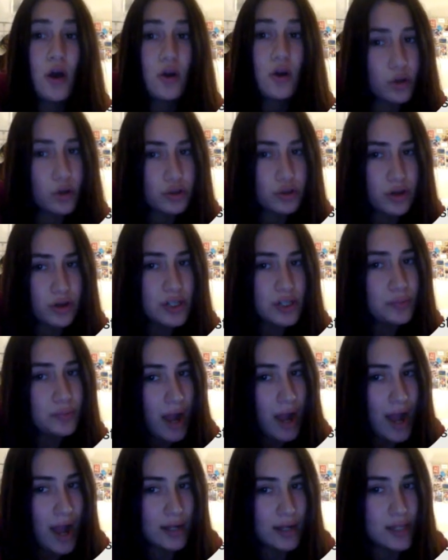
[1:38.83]
Goal directed
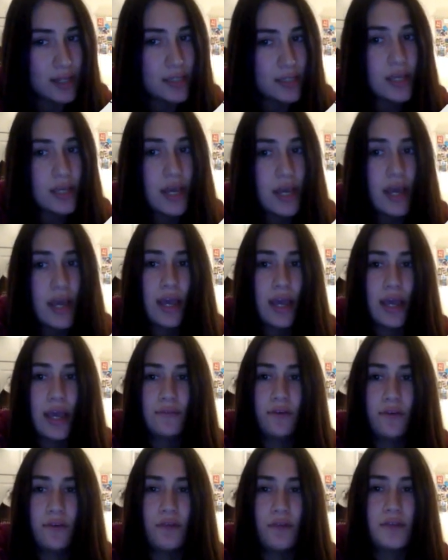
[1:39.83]
practice
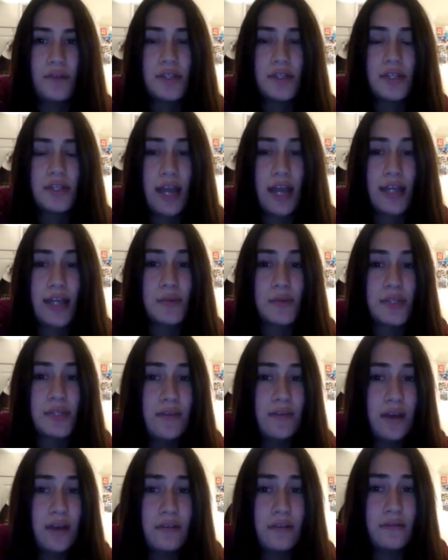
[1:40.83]
involves setting
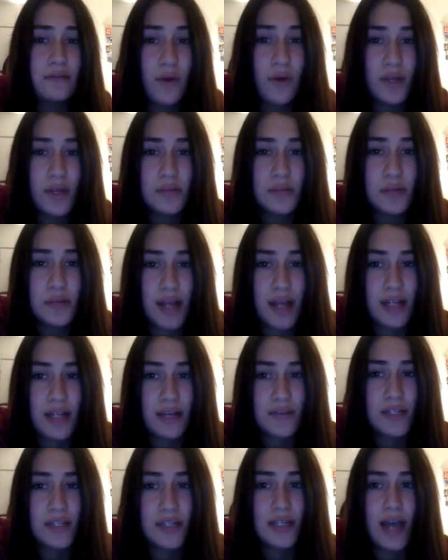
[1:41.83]
specific focus
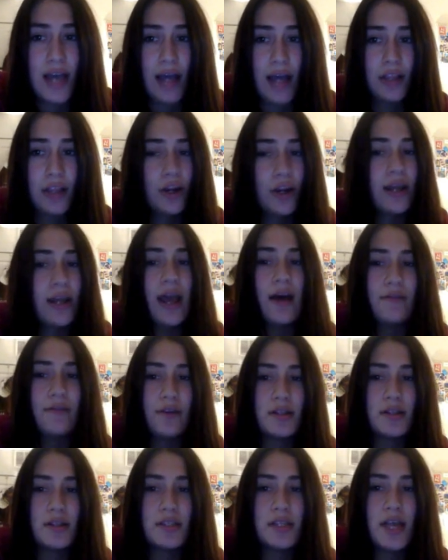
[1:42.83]
objectives to guide learning
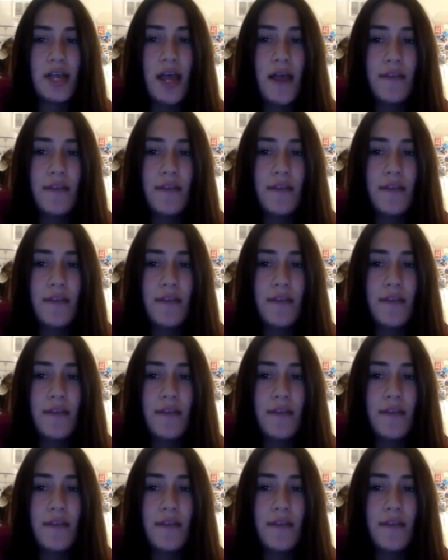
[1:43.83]
efforts.